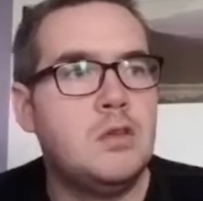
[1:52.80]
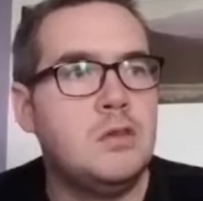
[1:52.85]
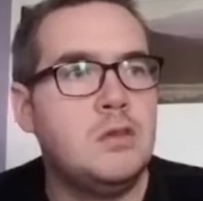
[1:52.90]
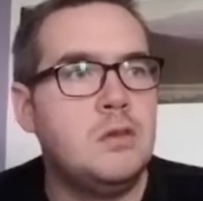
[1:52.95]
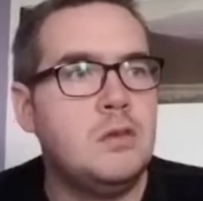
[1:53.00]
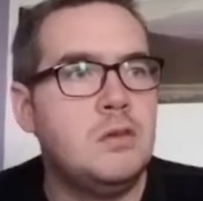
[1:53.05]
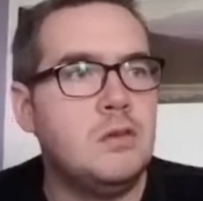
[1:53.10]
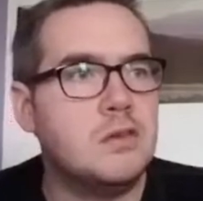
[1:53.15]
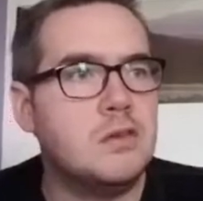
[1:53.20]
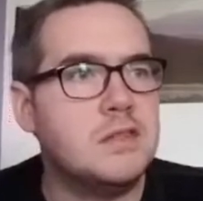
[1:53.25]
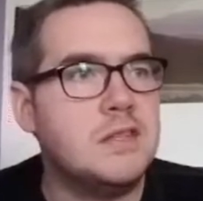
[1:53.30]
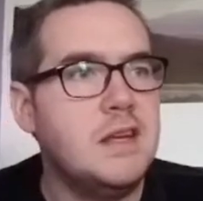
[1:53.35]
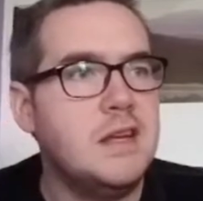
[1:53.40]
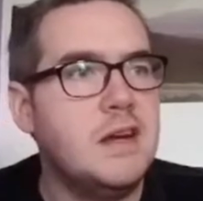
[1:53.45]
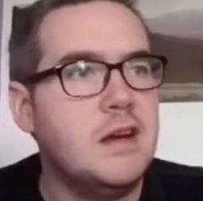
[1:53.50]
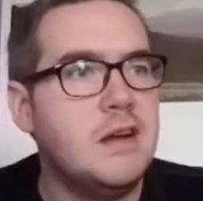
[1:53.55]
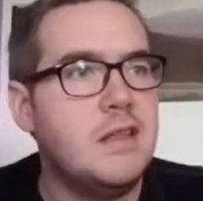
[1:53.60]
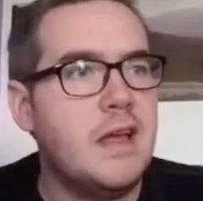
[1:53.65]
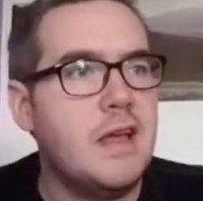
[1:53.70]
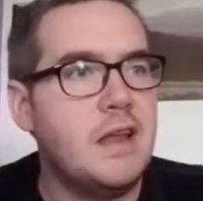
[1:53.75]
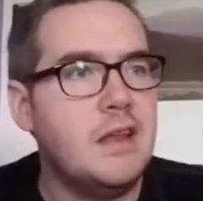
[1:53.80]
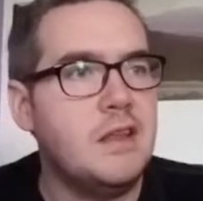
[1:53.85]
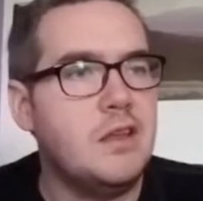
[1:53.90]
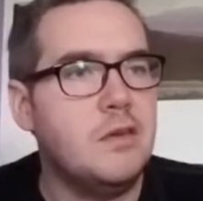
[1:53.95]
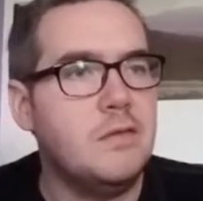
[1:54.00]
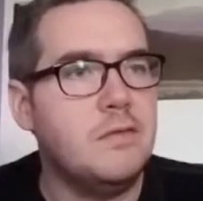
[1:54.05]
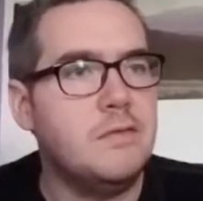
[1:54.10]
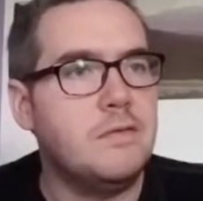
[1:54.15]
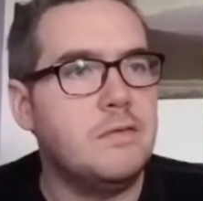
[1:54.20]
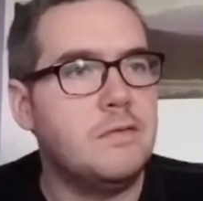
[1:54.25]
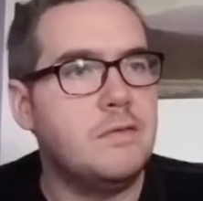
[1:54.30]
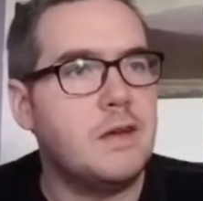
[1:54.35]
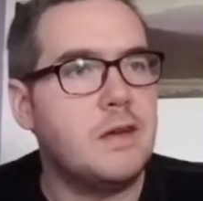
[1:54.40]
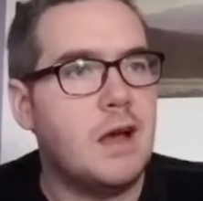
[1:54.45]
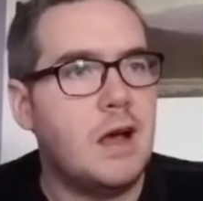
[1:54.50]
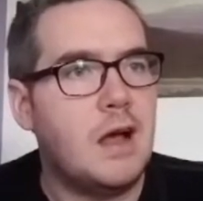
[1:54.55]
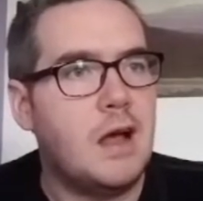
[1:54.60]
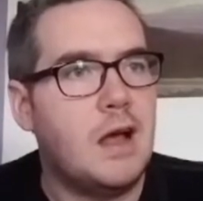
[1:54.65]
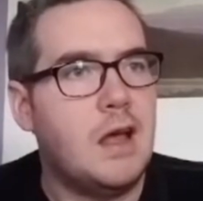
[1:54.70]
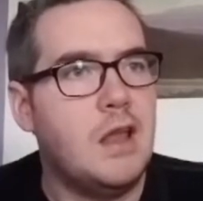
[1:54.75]
You'll see here that you've
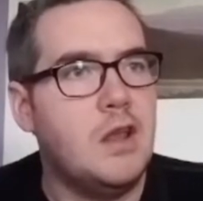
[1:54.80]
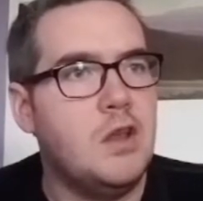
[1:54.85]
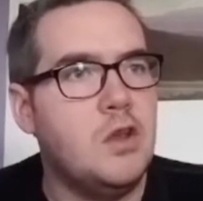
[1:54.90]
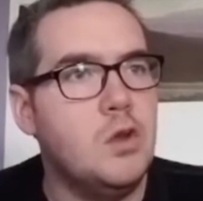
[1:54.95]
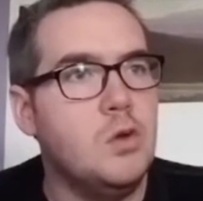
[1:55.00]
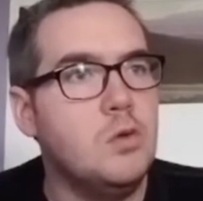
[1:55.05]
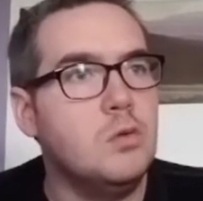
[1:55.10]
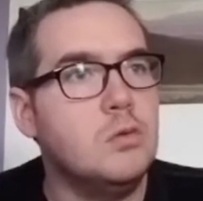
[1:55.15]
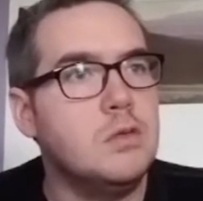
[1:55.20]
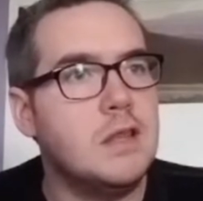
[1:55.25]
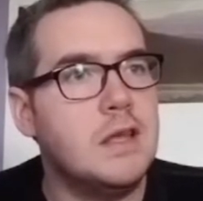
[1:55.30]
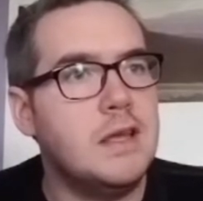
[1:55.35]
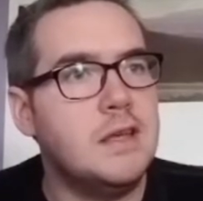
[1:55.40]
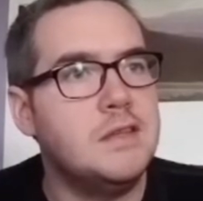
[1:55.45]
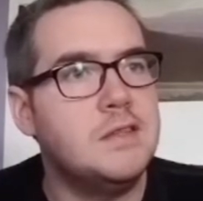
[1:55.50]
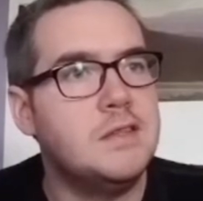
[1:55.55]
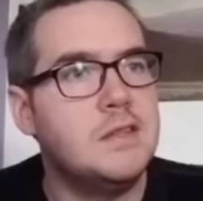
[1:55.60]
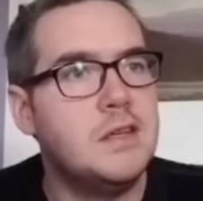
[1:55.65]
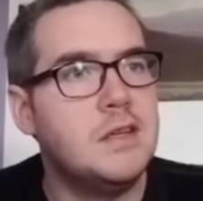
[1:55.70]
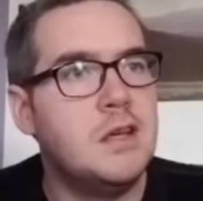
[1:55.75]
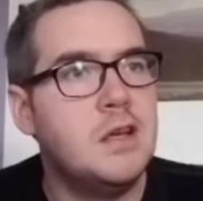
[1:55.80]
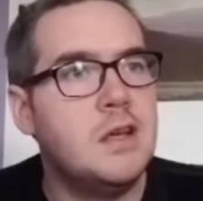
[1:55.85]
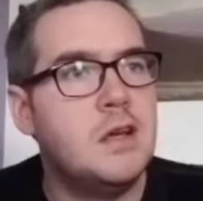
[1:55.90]
got a new list